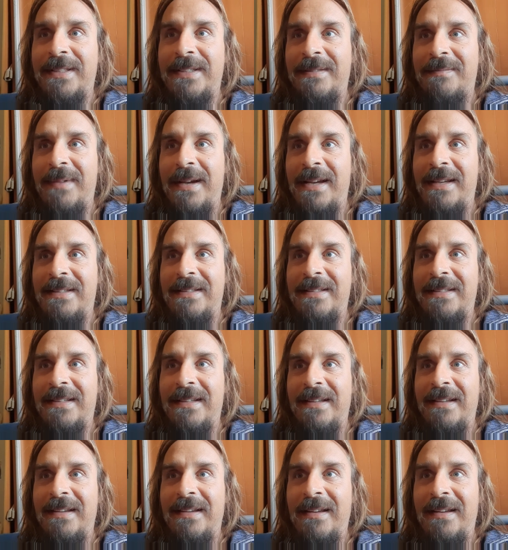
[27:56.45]
space.
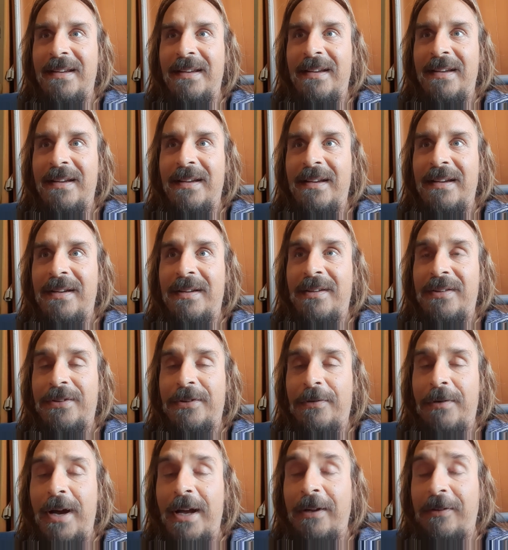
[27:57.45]

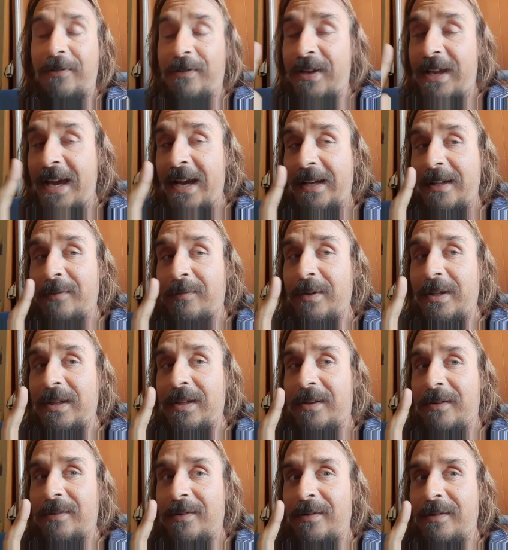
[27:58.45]
So I connect with
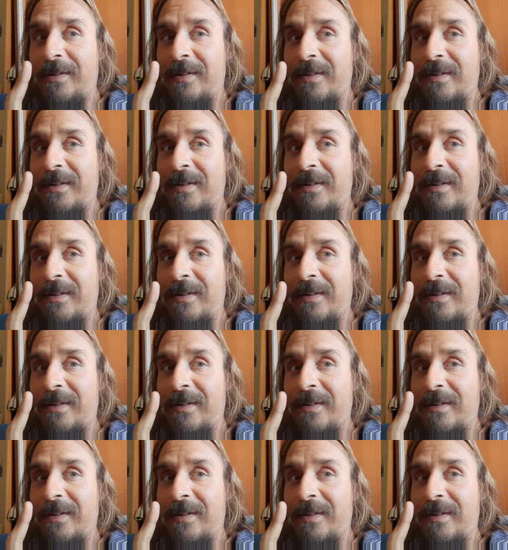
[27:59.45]
you